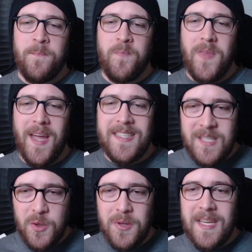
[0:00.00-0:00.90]
I
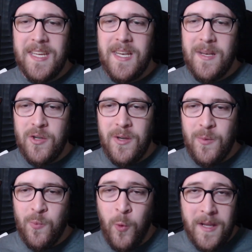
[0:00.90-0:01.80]
still think it
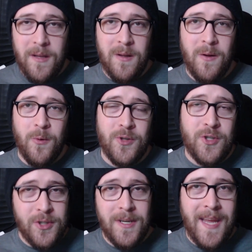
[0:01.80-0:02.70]
will or
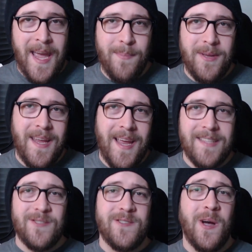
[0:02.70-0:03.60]
should happen
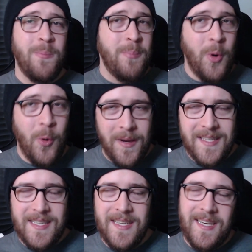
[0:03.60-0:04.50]
at some
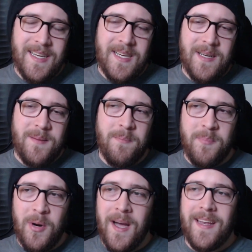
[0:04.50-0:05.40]
point,
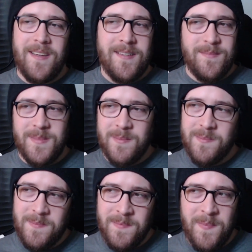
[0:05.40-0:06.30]
but
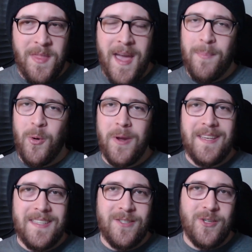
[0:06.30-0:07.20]
that
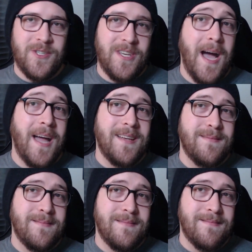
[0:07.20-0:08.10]
point is just not
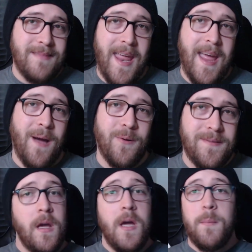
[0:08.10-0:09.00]
now.
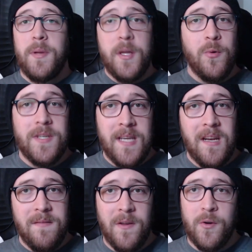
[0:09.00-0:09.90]
But there were a
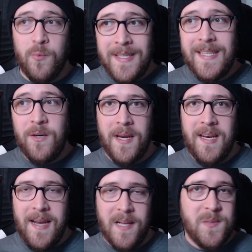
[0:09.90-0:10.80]
ton of other really great
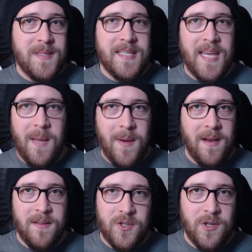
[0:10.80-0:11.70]
announcements that came out
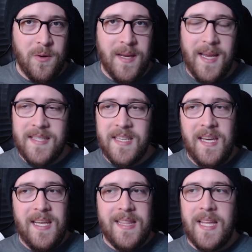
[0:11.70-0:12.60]
of the showcase.
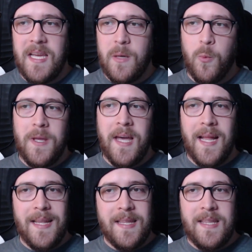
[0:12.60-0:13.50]
Like, we
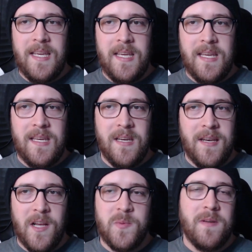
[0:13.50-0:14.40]
got the
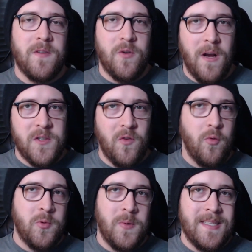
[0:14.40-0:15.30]
announcement of the crossover
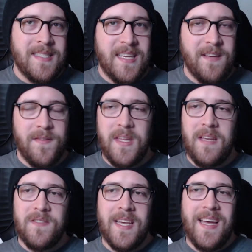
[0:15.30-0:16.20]
between Sea of
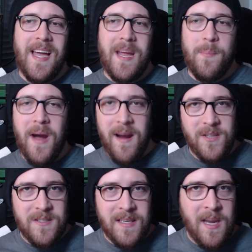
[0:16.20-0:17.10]
Thieves and
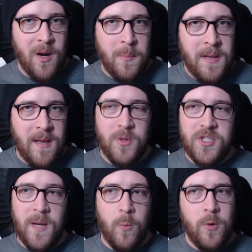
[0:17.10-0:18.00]
Pirates of the Caribbean, which
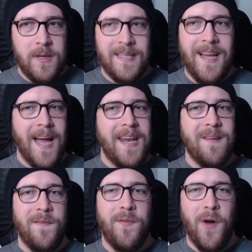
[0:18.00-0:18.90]
I would not
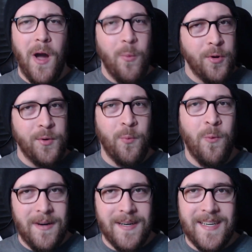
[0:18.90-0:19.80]
have thought would
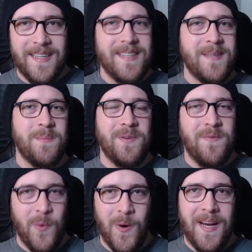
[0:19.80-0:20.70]
work
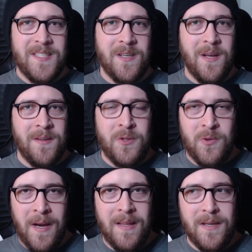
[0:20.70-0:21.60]
before I saw this
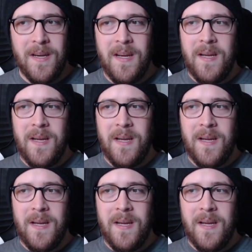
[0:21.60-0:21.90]
trailer.